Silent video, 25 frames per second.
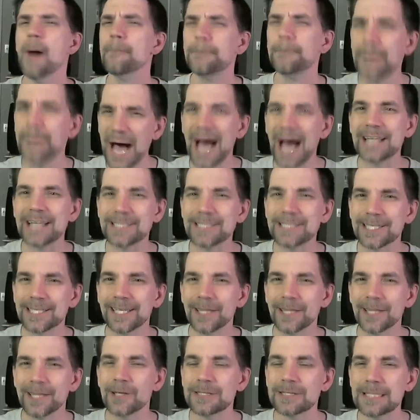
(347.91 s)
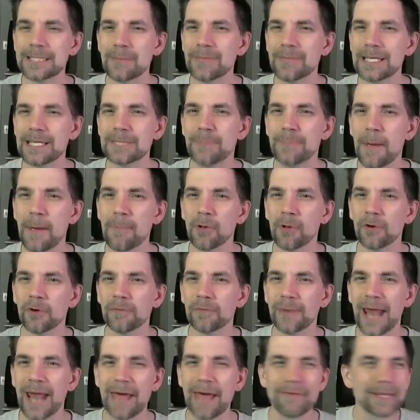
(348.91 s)
But there's some of these people who have
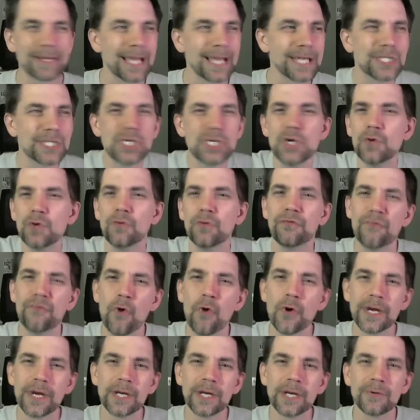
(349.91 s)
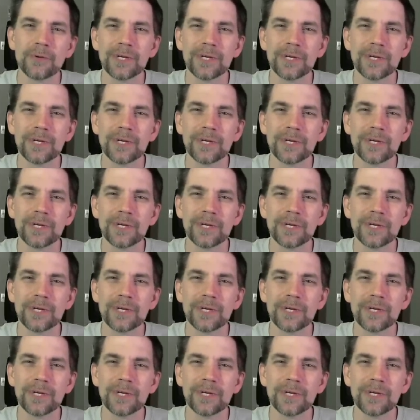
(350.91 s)
been having like 2-4-year